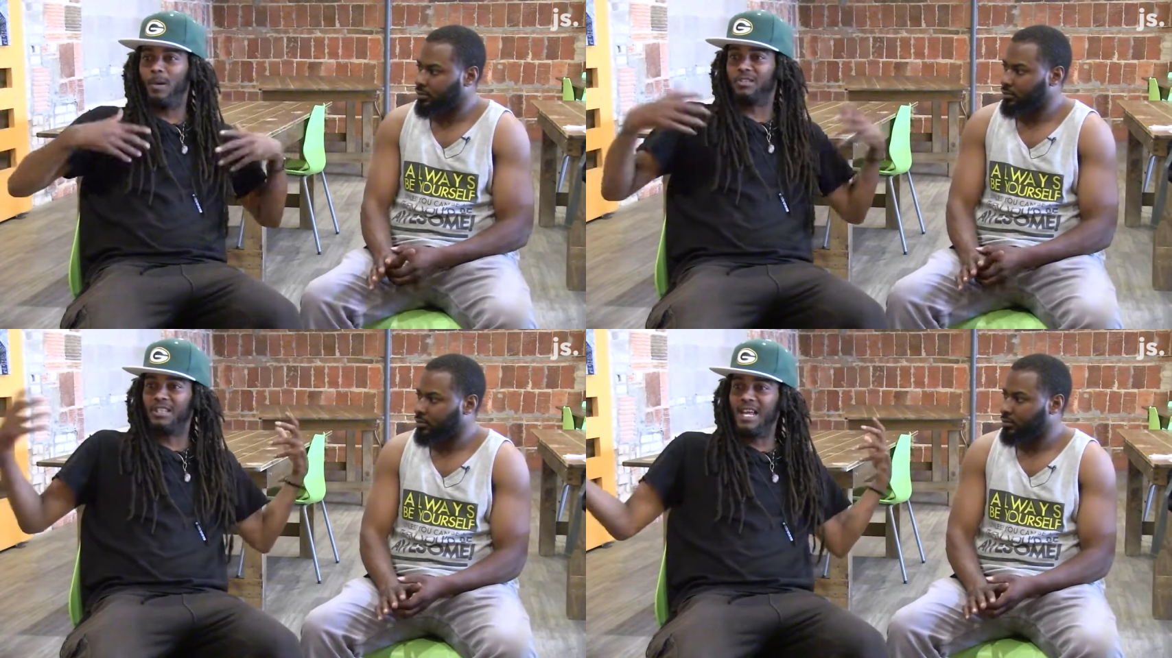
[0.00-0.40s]

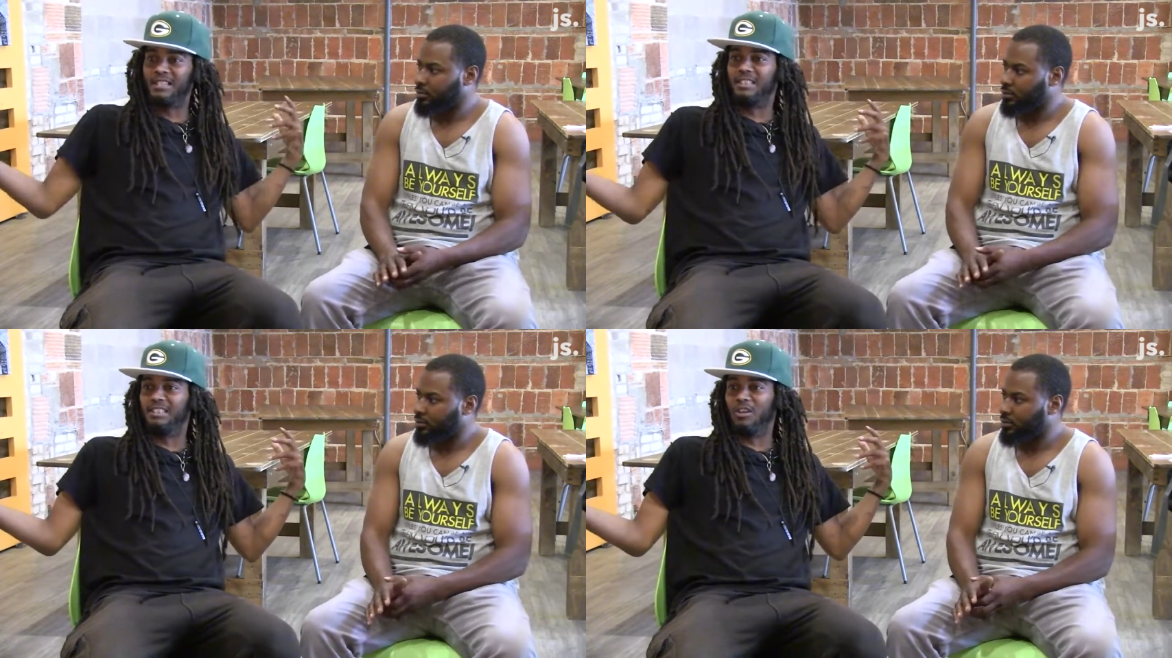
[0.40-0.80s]

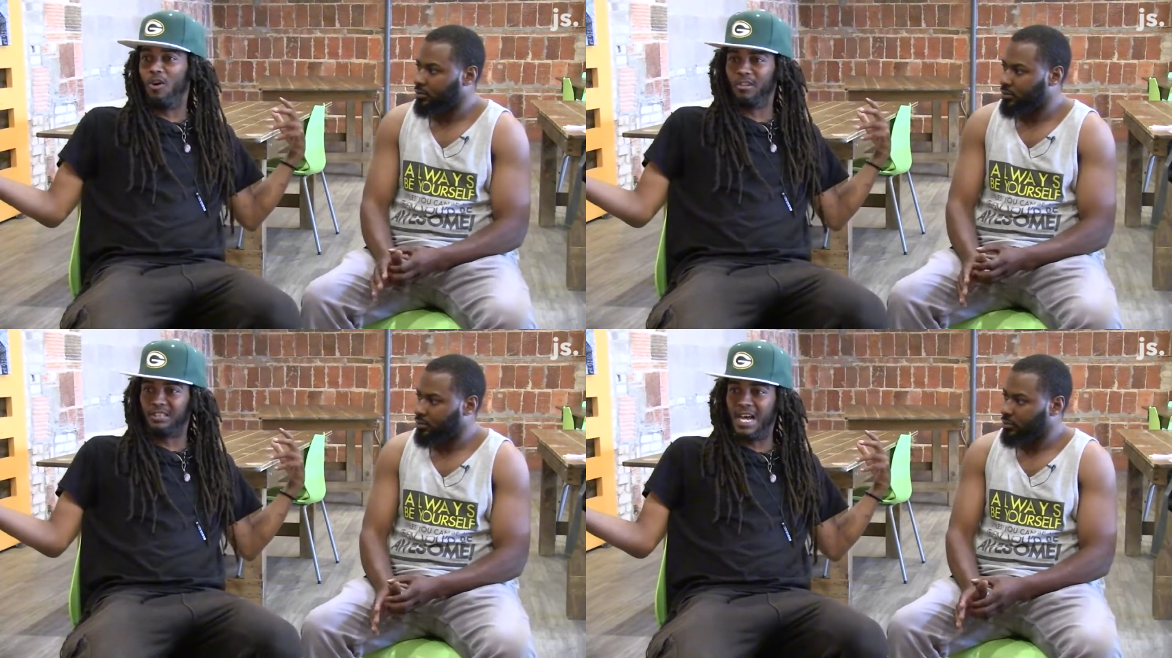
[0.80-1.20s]
Speaker 1: personalities
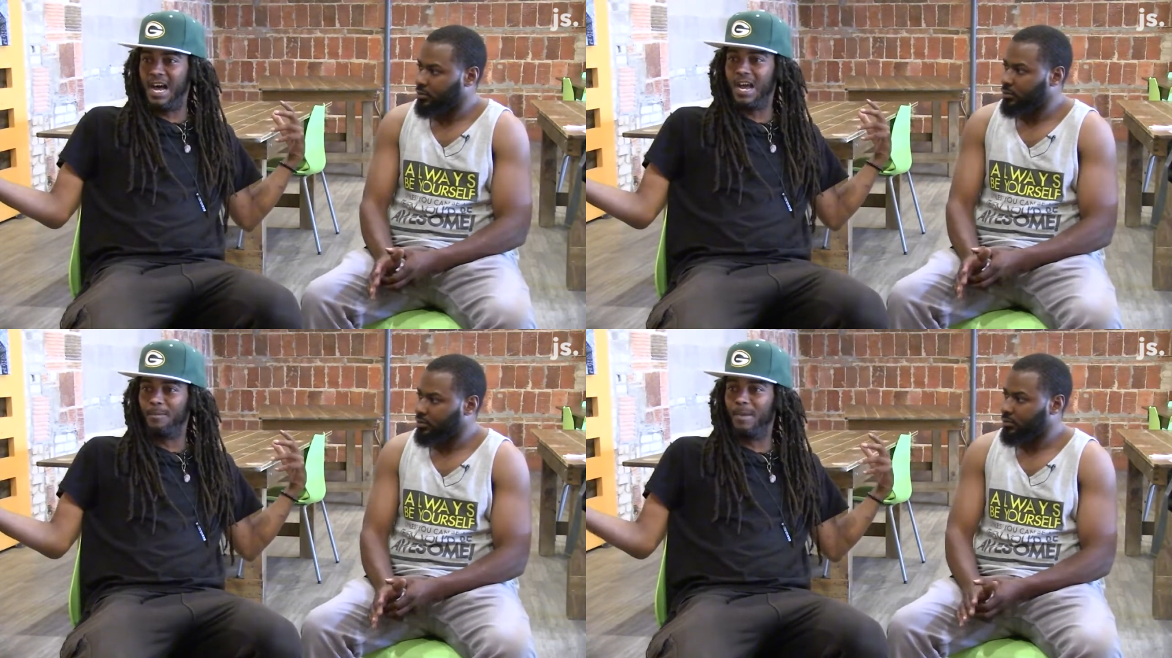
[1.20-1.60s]
all the
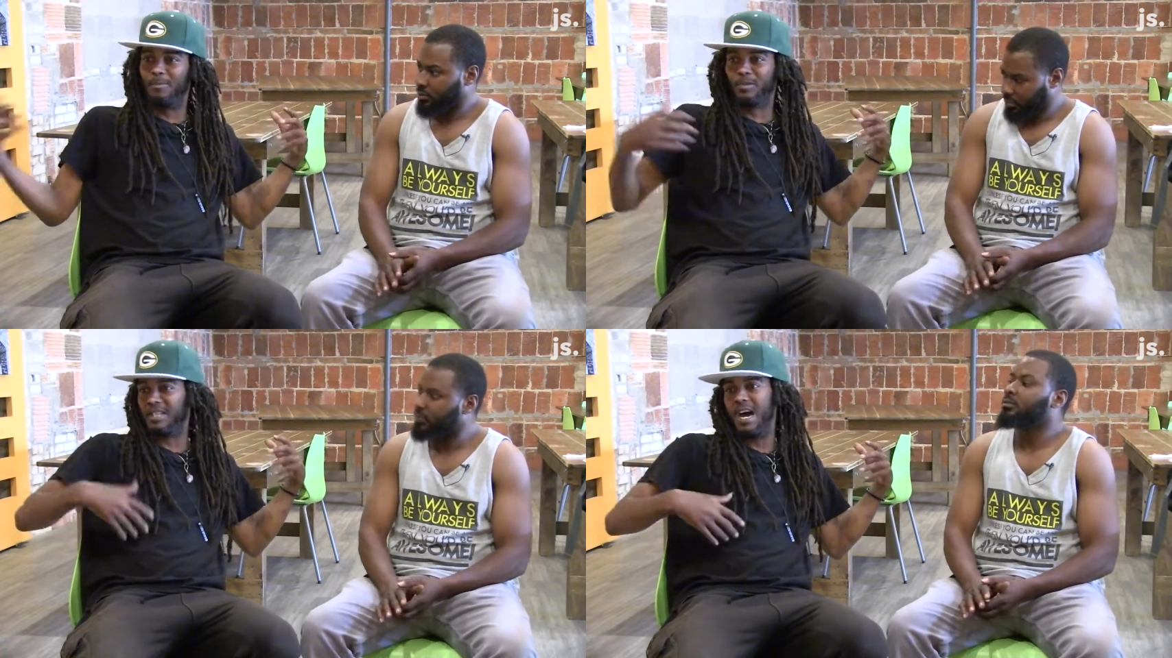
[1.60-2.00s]
time.
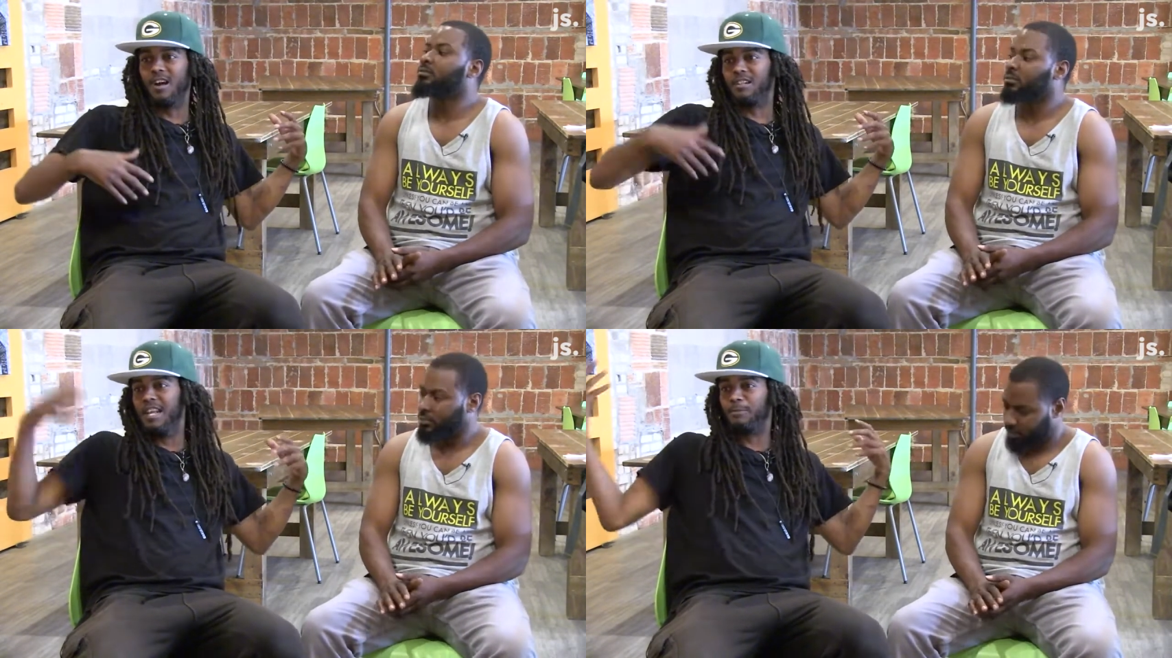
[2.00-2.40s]
People
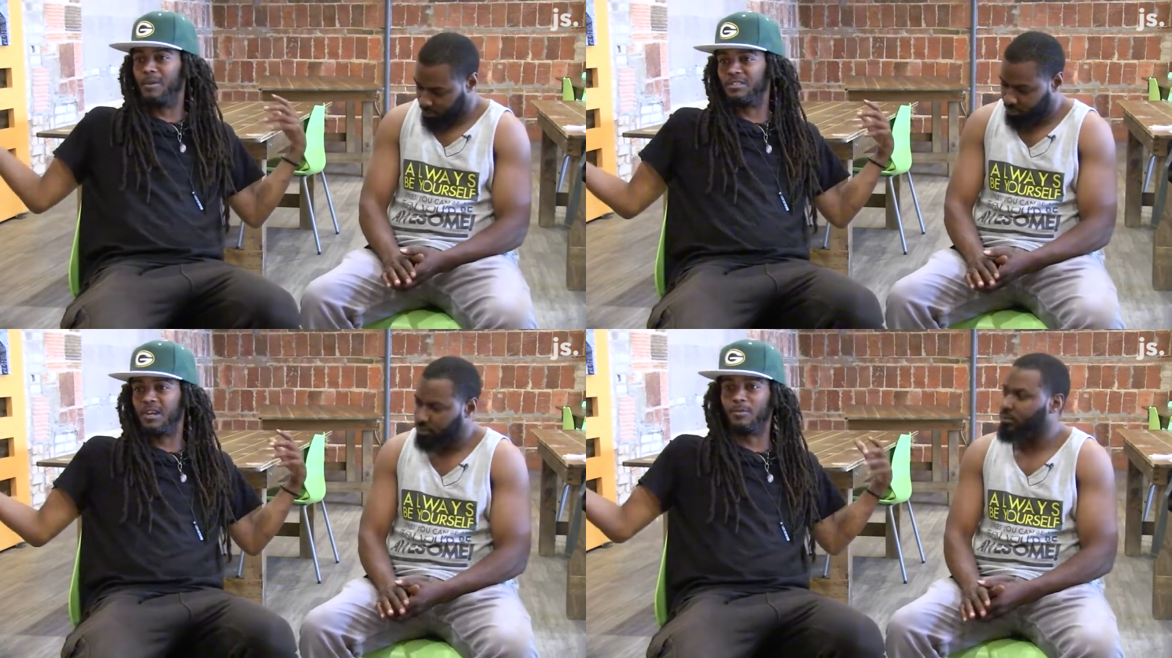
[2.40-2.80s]
retire, the
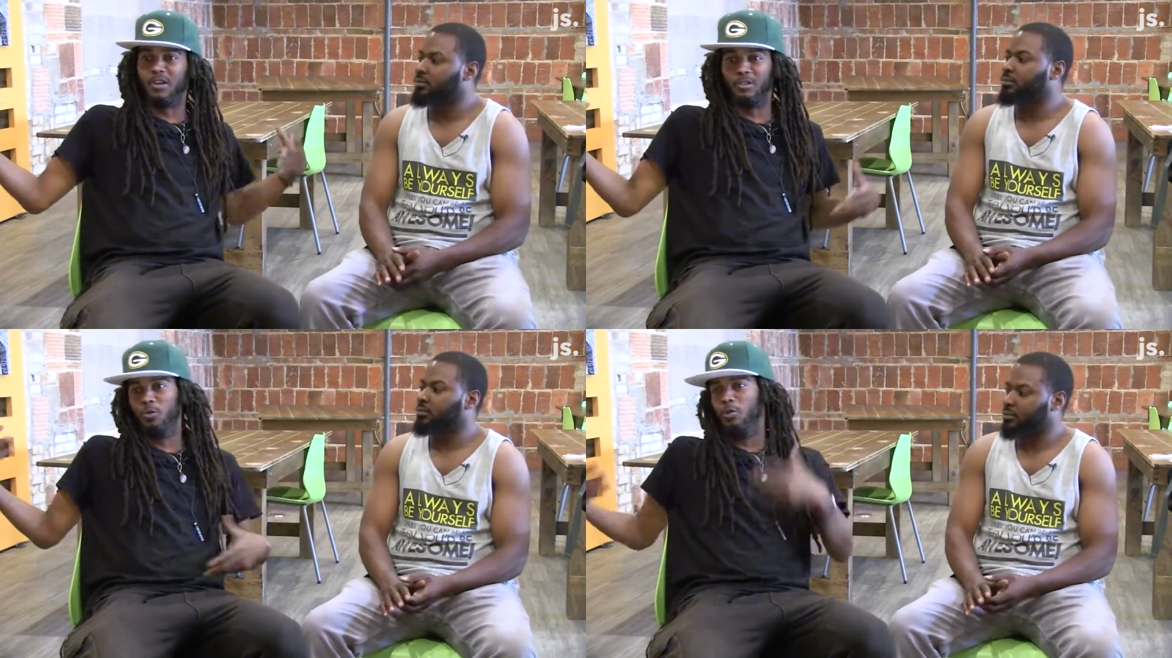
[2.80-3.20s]
next person comes
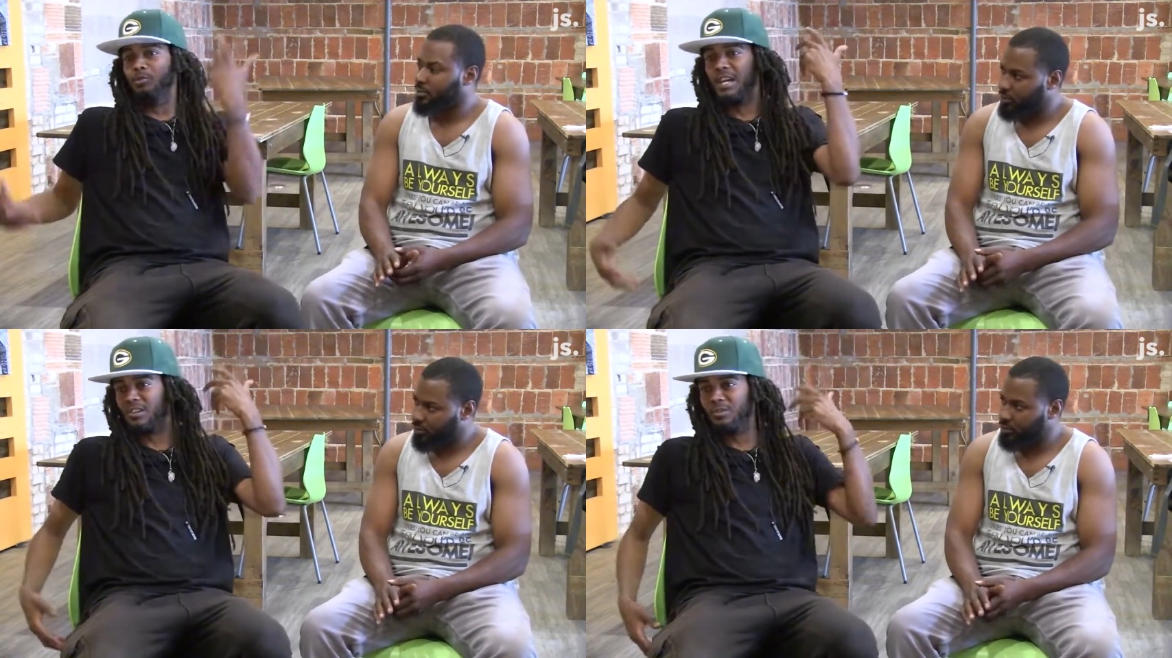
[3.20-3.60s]
on, new
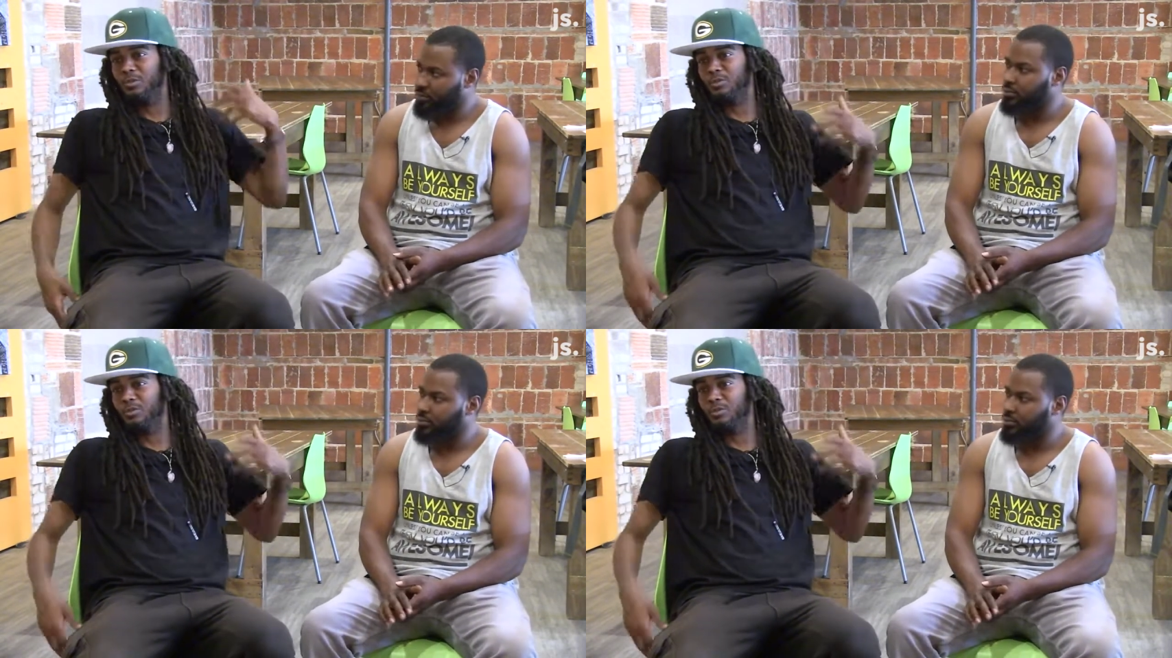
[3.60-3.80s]
news anchor, new,